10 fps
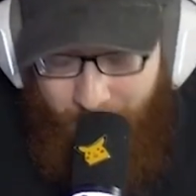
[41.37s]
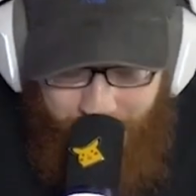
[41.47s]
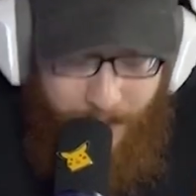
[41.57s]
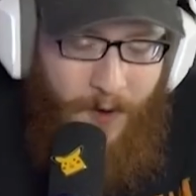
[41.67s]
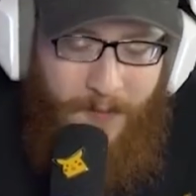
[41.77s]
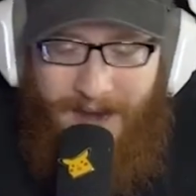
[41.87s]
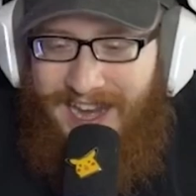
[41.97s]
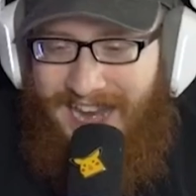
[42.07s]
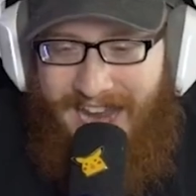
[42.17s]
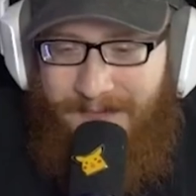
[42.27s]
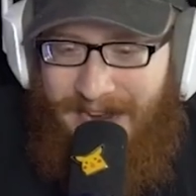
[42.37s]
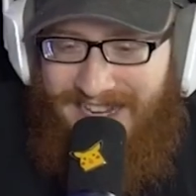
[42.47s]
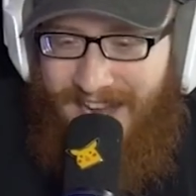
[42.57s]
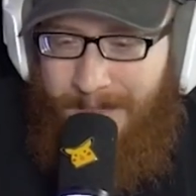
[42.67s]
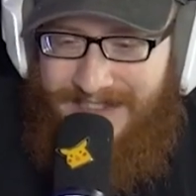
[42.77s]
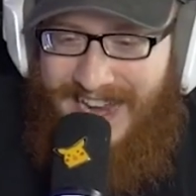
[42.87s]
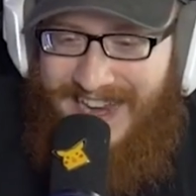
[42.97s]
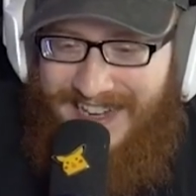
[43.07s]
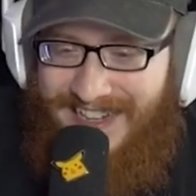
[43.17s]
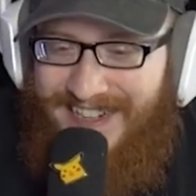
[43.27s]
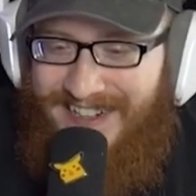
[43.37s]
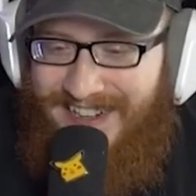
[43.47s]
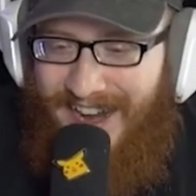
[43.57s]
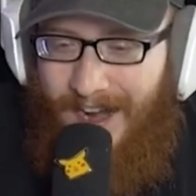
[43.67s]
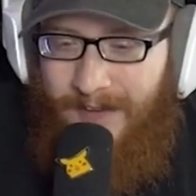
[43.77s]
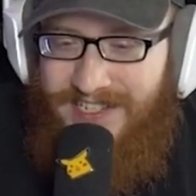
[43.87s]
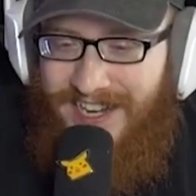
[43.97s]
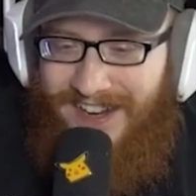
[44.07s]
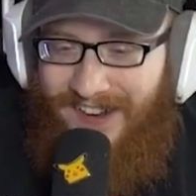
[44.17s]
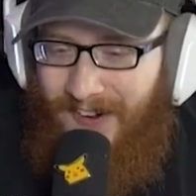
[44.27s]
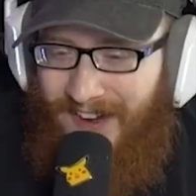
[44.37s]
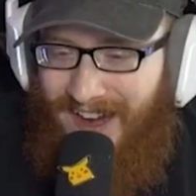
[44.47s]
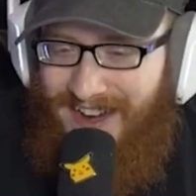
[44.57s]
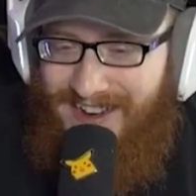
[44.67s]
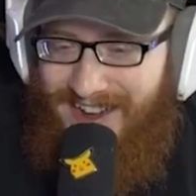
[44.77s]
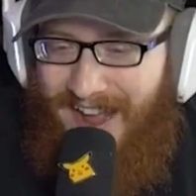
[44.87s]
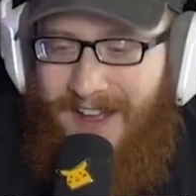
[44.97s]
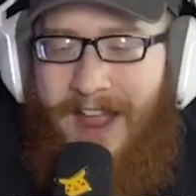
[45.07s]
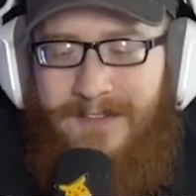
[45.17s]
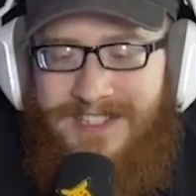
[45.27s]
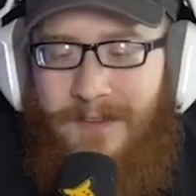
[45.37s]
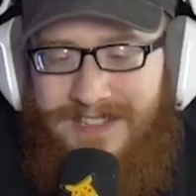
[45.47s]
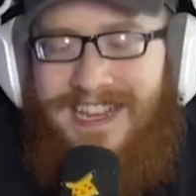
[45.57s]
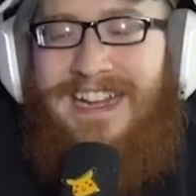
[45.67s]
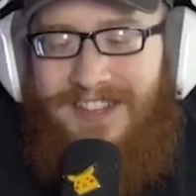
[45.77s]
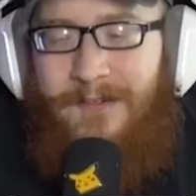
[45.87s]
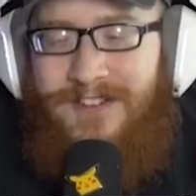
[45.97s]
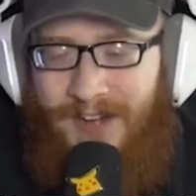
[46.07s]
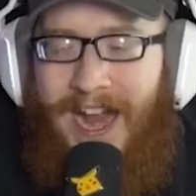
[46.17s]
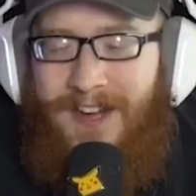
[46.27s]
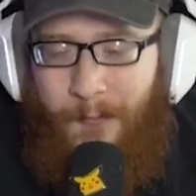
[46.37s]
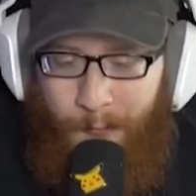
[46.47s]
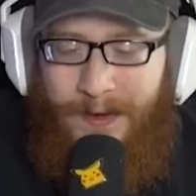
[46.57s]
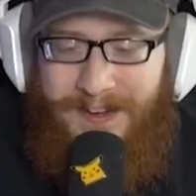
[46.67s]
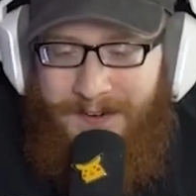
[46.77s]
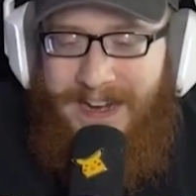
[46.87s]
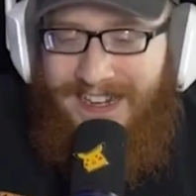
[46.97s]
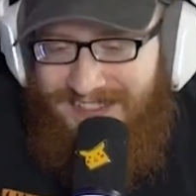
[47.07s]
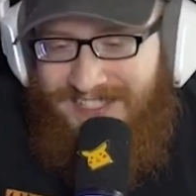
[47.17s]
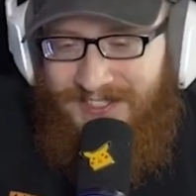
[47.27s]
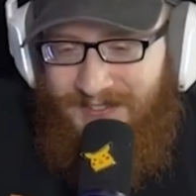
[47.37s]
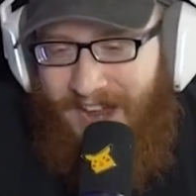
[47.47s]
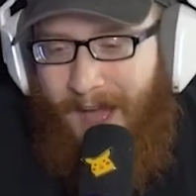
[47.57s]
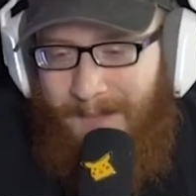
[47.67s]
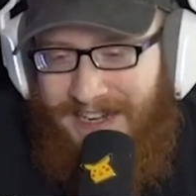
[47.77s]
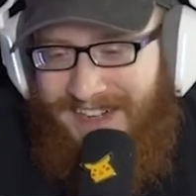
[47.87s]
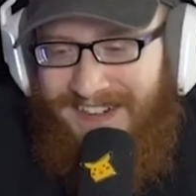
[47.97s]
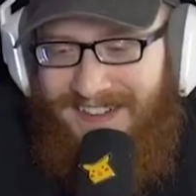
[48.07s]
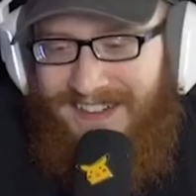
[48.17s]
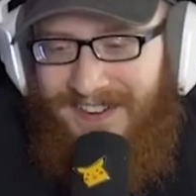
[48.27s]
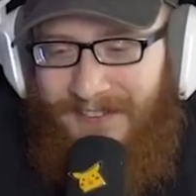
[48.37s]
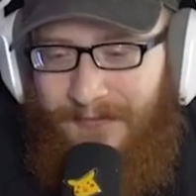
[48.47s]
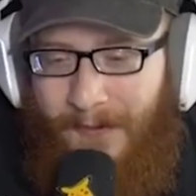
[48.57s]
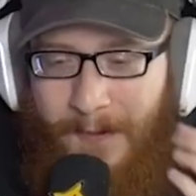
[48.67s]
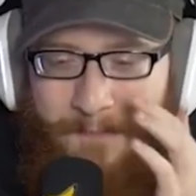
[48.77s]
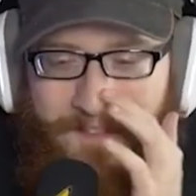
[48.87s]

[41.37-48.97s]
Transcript: boom, and Hangman kept taking it, and I was like, okay. It was almost like they were trying to recreate the tsunami from